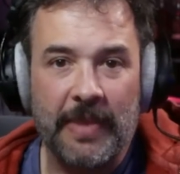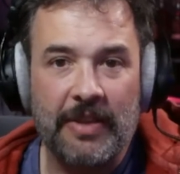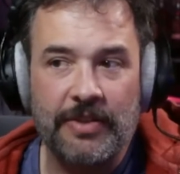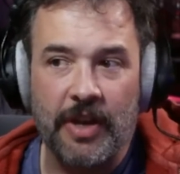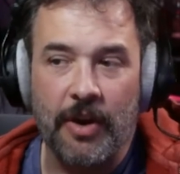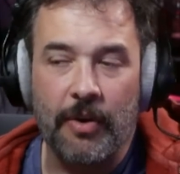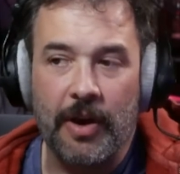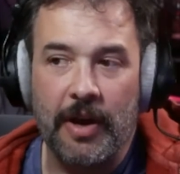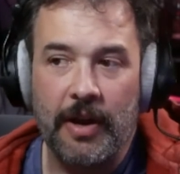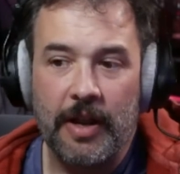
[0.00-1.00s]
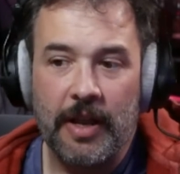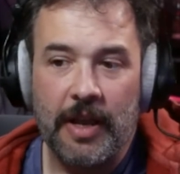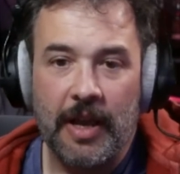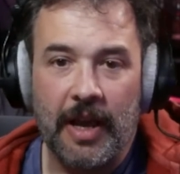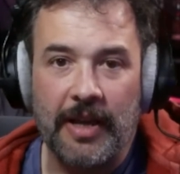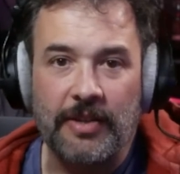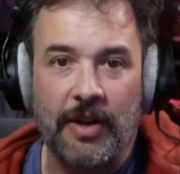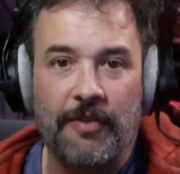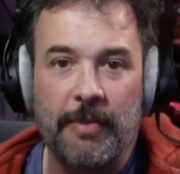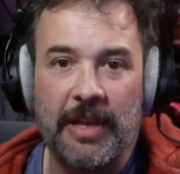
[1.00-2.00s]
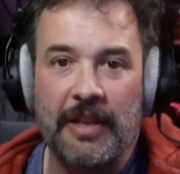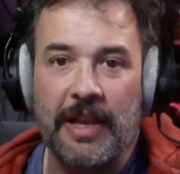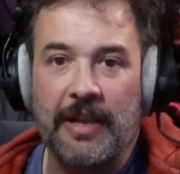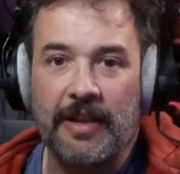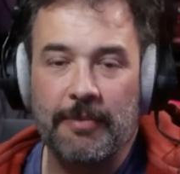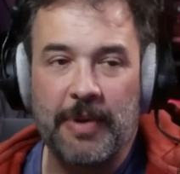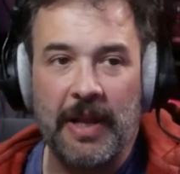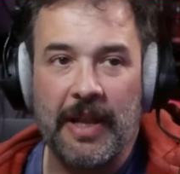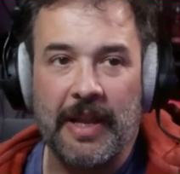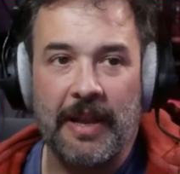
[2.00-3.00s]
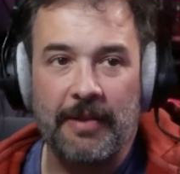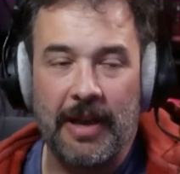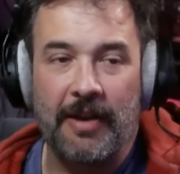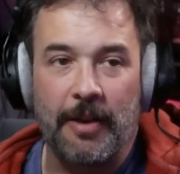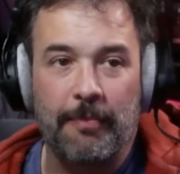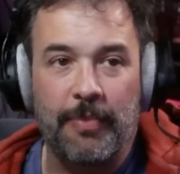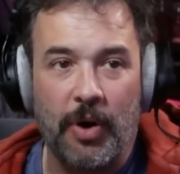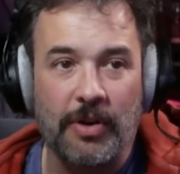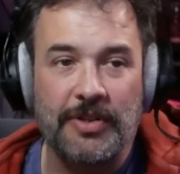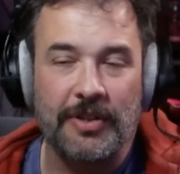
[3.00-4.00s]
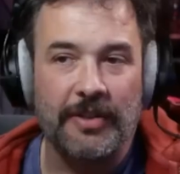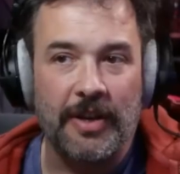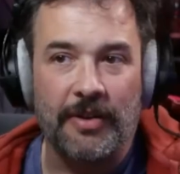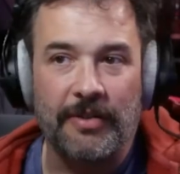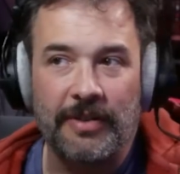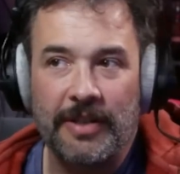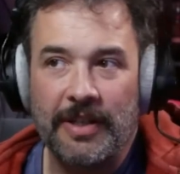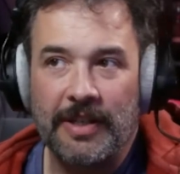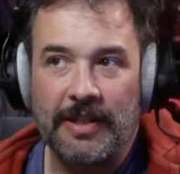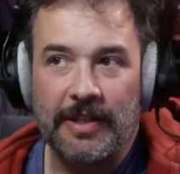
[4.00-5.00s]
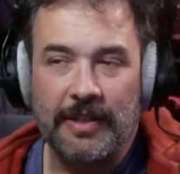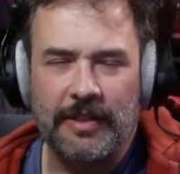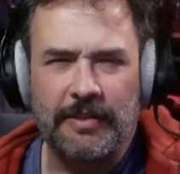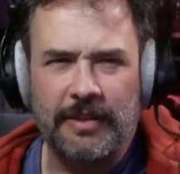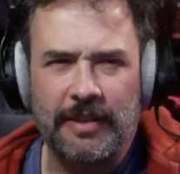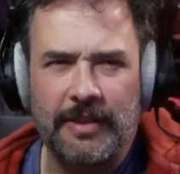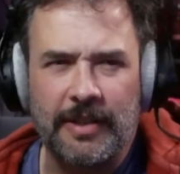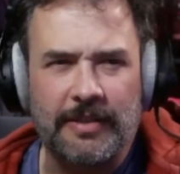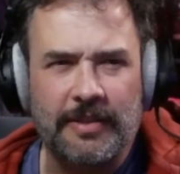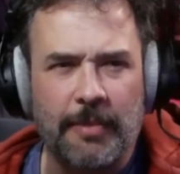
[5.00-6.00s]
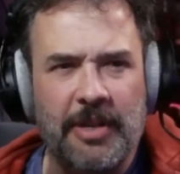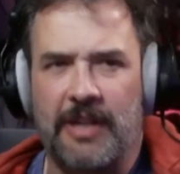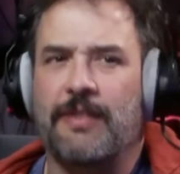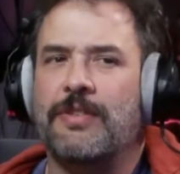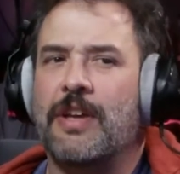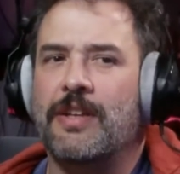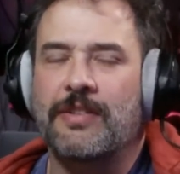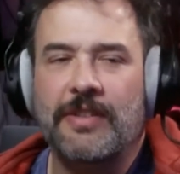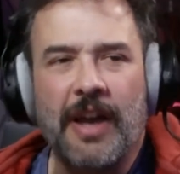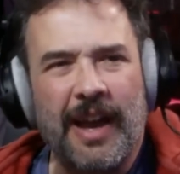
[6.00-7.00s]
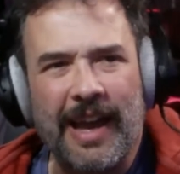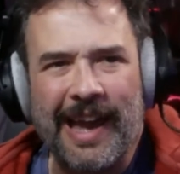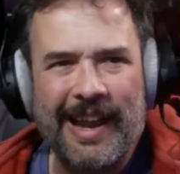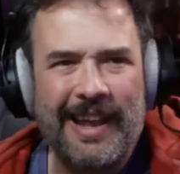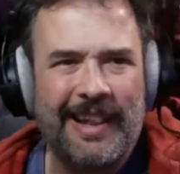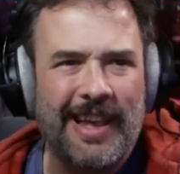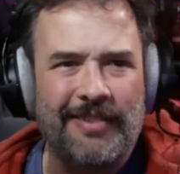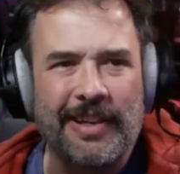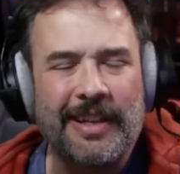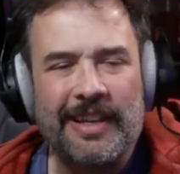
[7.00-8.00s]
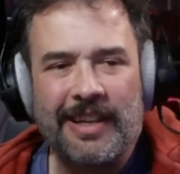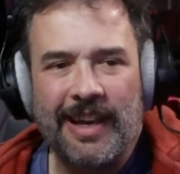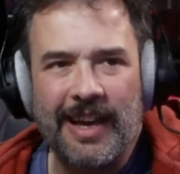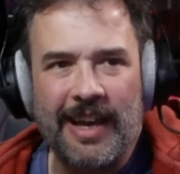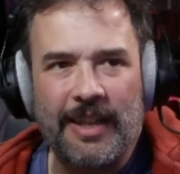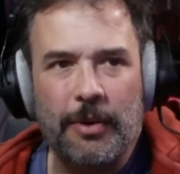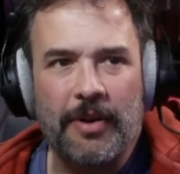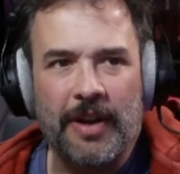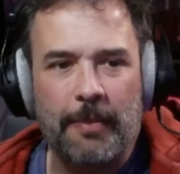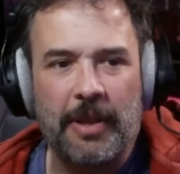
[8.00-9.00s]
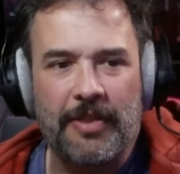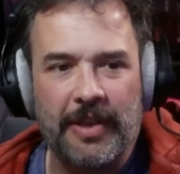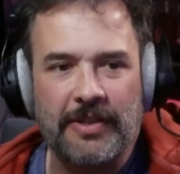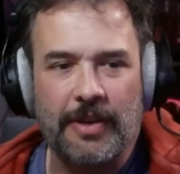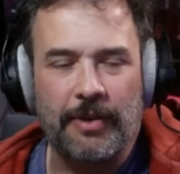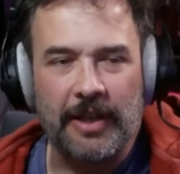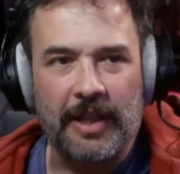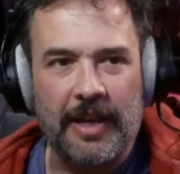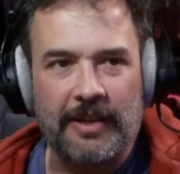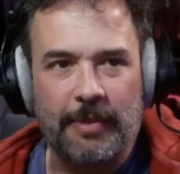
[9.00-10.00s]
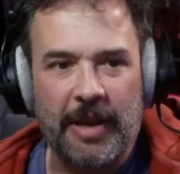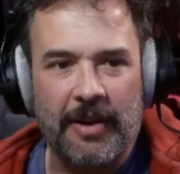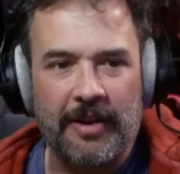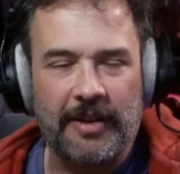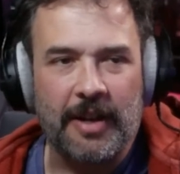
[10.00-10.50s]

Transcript: So it's hard for me to but on a personal note, in a subjective sense, I didn't love it. There were a couple of things I really liked about it and a